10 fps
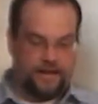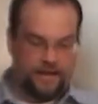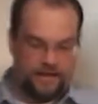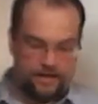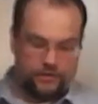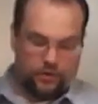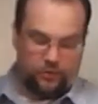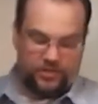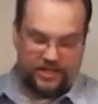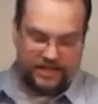
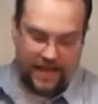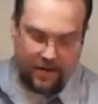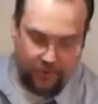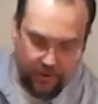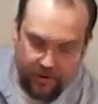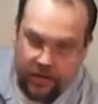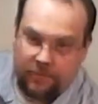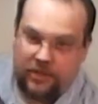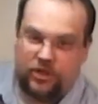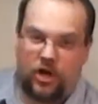So today we are going
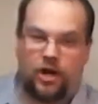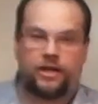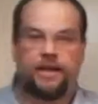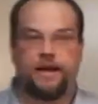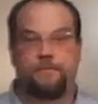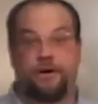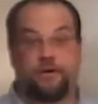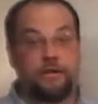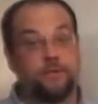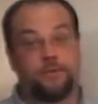to be talking
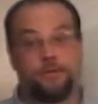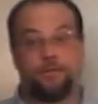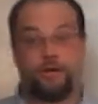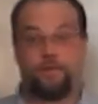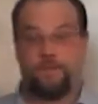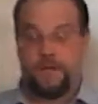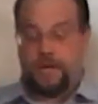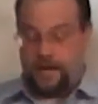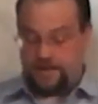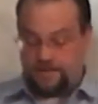about equilibrium.
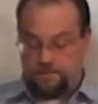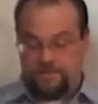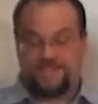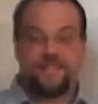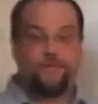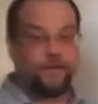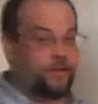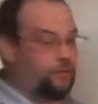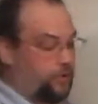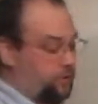And
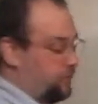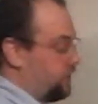specifically we're going to be